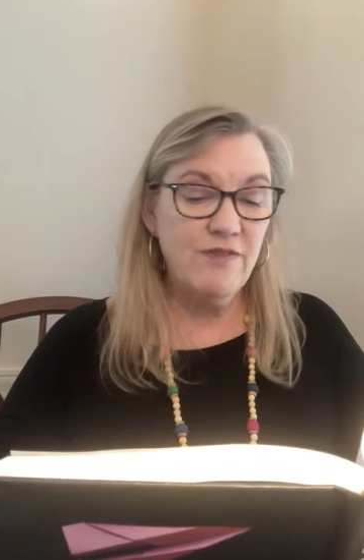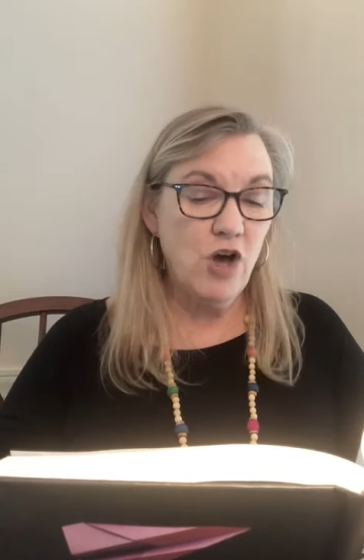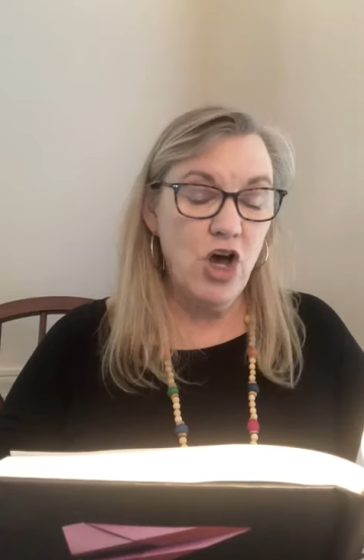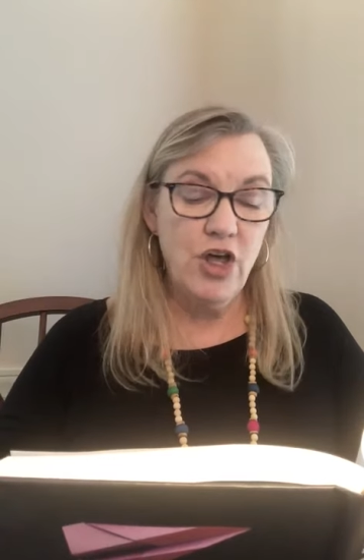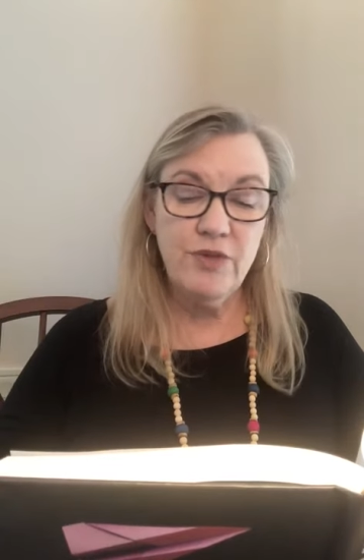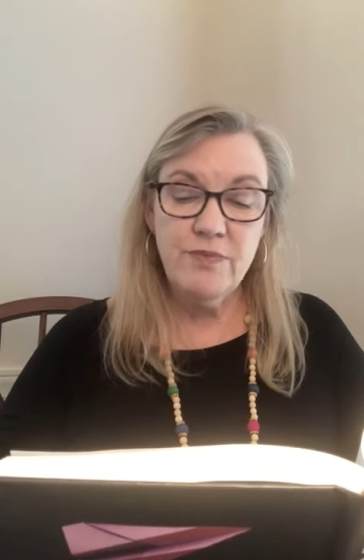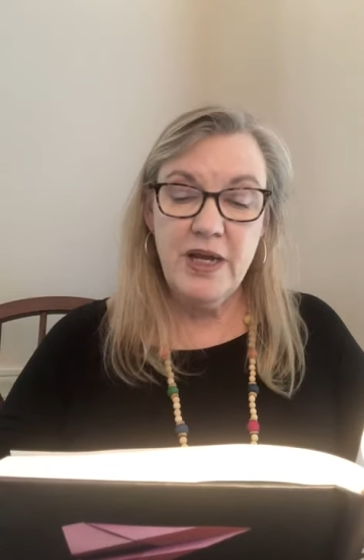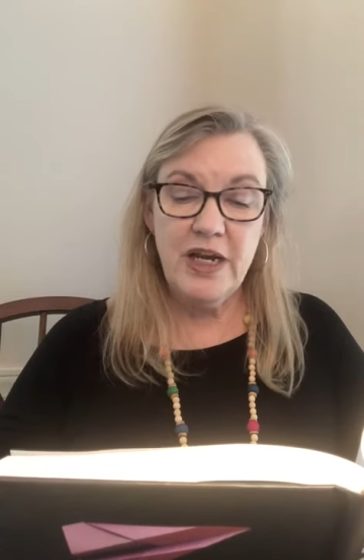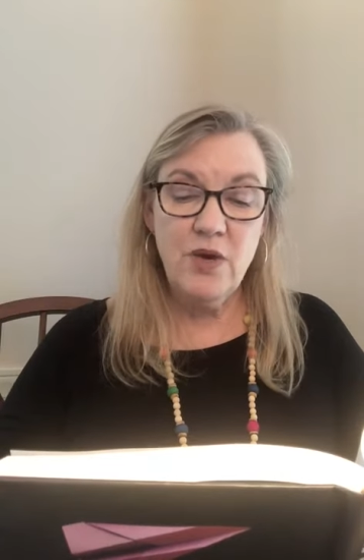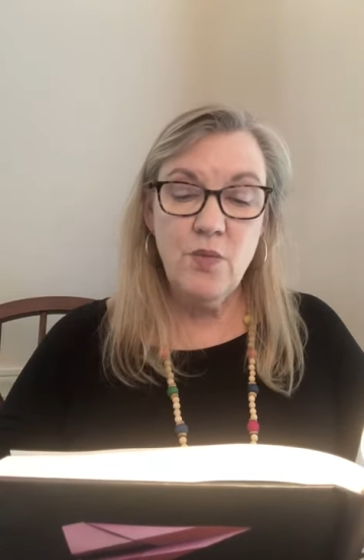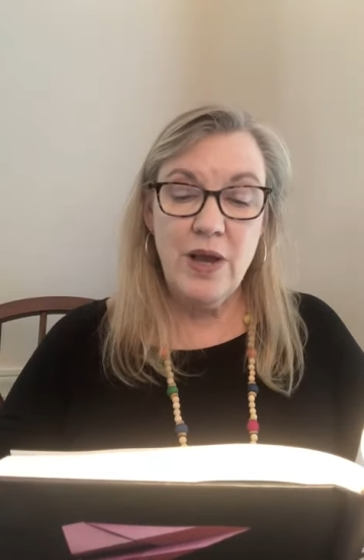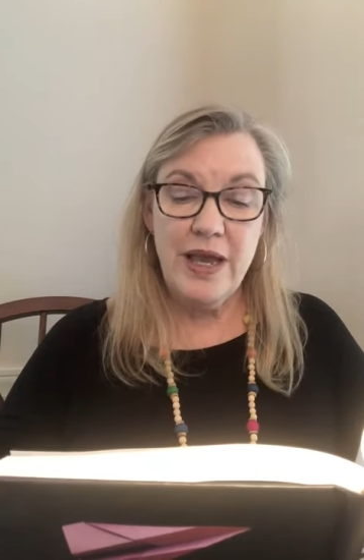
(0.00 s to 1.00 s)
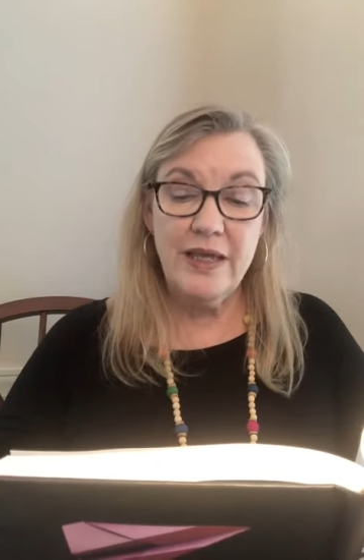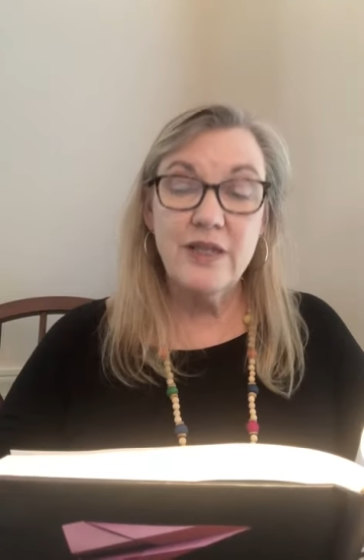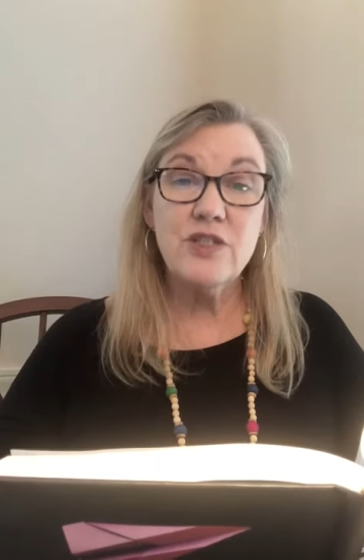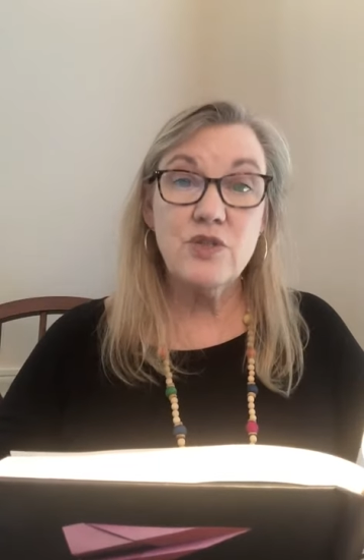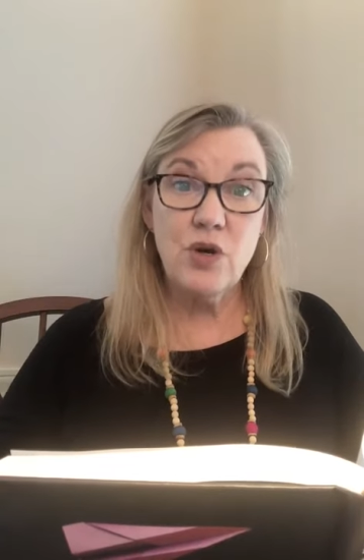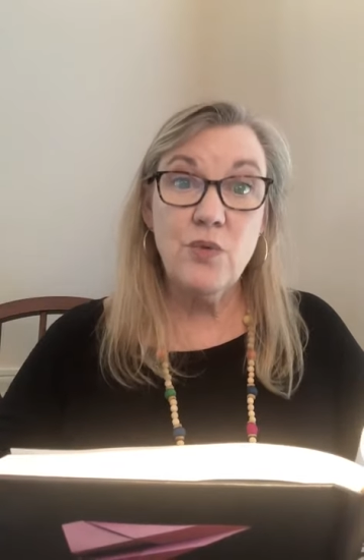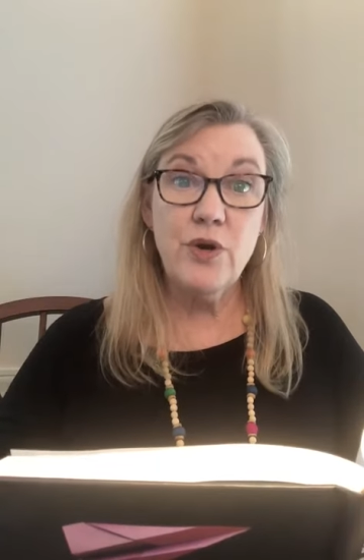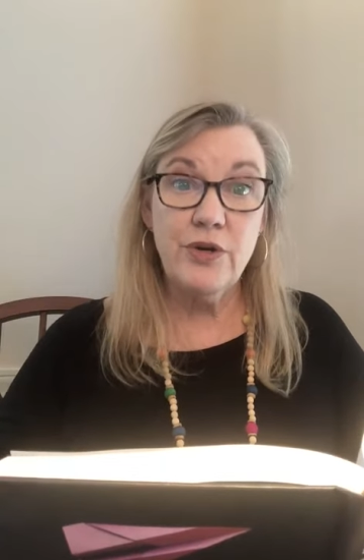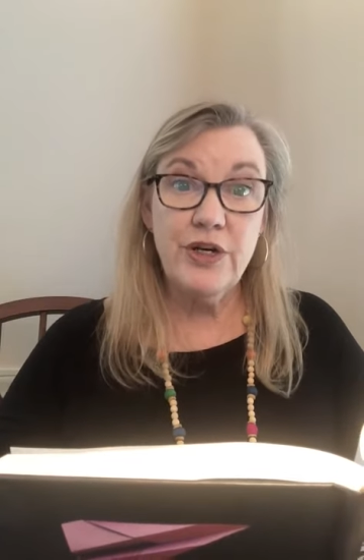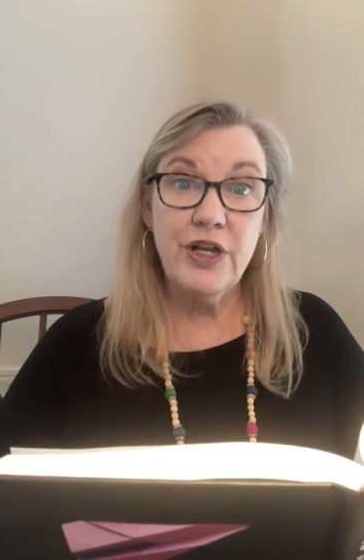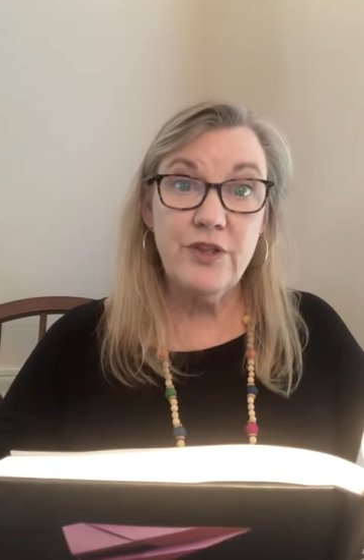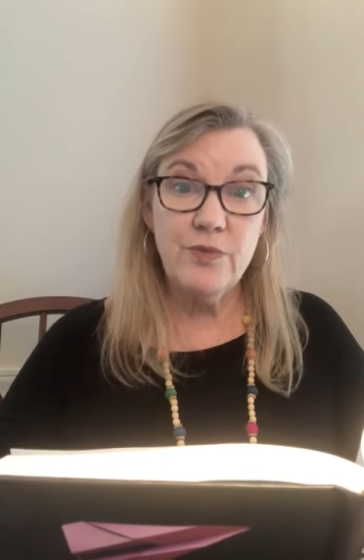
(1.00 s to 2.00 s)
all the money away, so I wrote
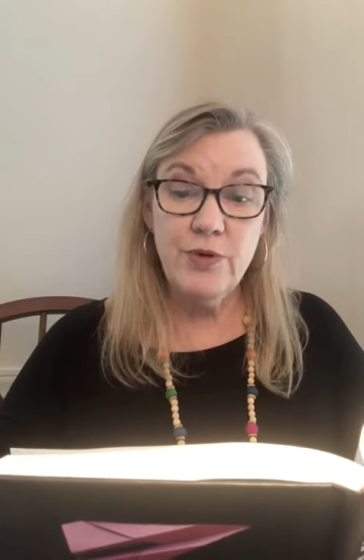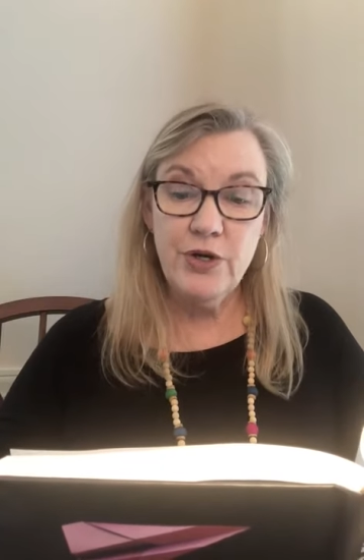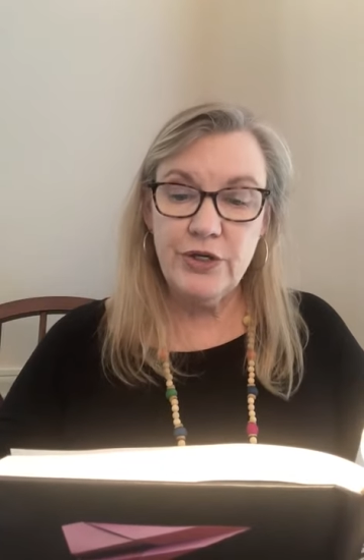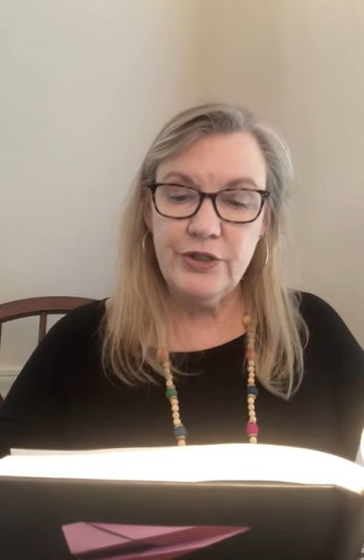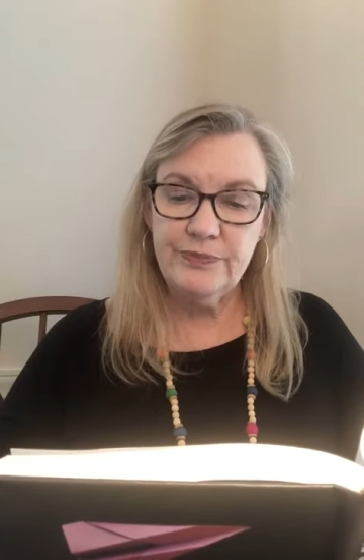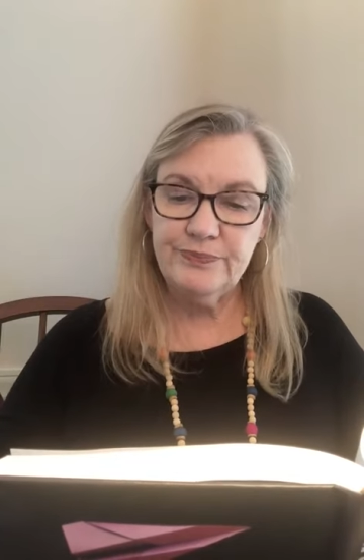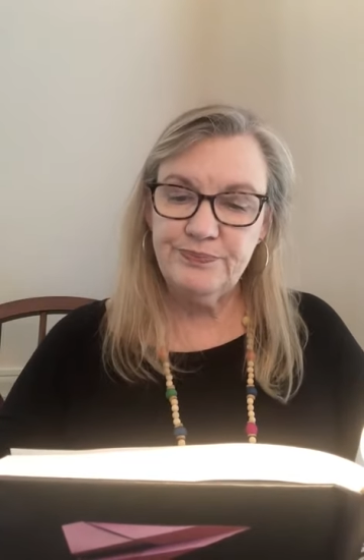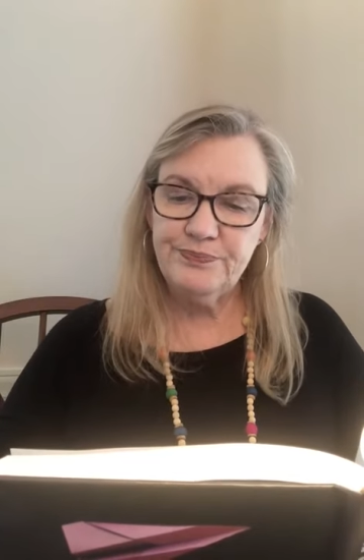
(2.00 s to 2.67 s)
another book.